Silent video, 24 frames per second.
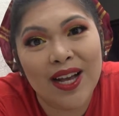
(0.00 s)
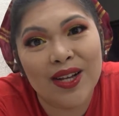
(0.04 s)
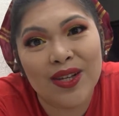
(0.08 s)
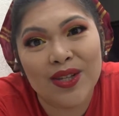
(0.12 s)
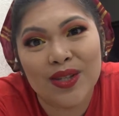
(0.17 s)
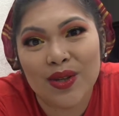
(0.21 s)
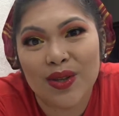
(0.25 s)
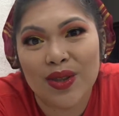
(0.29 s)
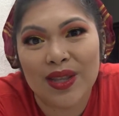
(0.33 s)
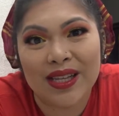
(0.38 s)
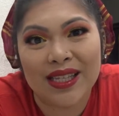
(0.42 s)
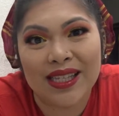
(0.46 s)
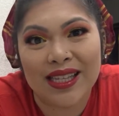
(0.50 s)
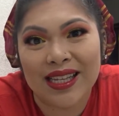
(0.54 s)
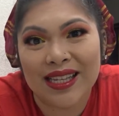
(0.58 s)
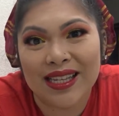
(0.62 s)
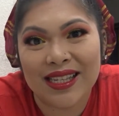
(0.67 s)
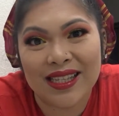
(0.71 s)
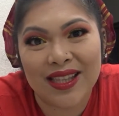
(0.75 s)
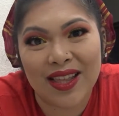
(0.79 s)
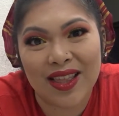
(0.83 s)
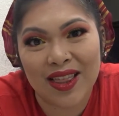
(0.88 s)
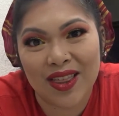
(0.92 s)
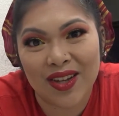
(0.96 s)
So this
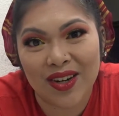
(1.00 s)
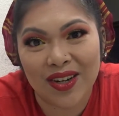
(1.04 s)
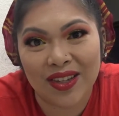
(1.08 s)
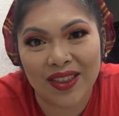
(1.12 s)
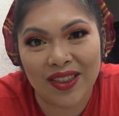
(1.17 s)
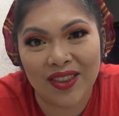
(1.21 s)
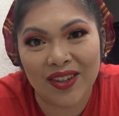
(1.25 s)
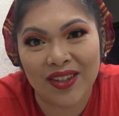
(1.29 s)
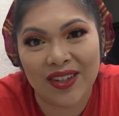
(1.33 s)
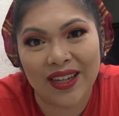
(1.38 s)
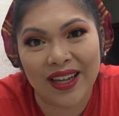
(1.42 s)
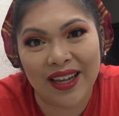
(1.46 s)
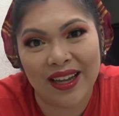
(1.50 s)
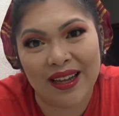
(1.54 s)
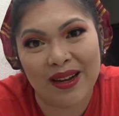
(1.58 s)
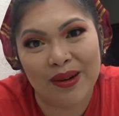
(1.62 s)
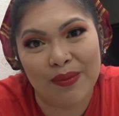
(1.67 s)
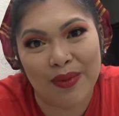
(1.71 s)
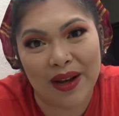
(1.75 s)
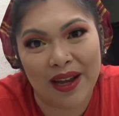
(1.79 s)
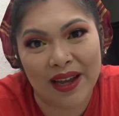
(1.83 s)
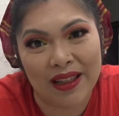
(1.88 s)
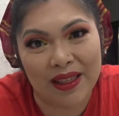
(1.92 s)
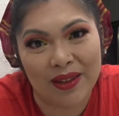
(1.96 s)
is the third look in
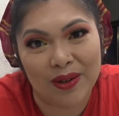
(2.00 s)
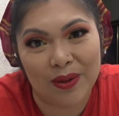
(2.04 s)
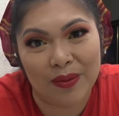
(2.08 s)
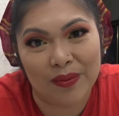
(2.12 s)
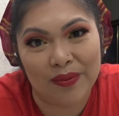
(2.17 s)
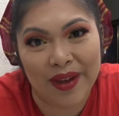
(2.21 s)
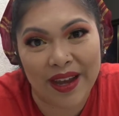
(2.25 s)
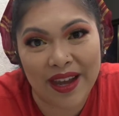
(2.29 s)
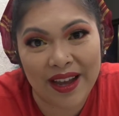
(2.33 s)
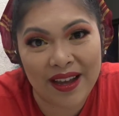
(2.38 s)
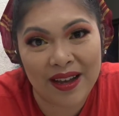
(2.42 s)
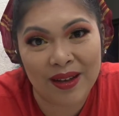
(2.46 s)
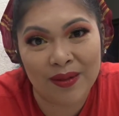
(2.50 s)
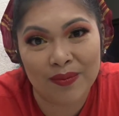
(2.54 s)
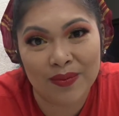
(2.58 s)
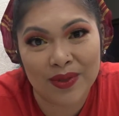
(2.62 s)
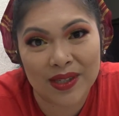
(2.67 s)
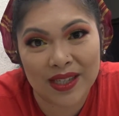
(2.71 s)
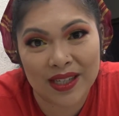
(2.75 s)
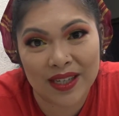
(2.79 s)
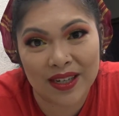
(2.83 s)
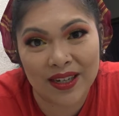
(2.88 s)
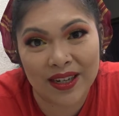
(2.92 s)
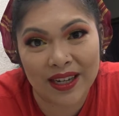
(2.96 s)
my little makeup
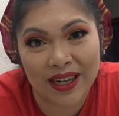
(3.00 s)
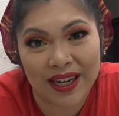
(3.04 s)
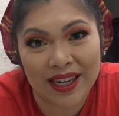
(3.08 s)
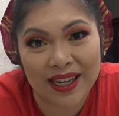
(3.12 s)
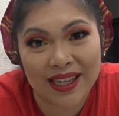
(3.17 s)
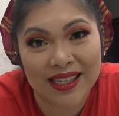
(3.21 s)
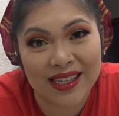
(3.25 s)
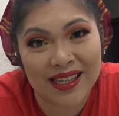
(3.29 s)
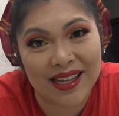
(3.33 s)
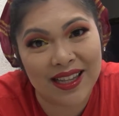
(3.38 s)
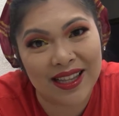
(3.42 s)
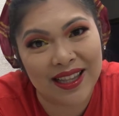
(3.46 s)
series.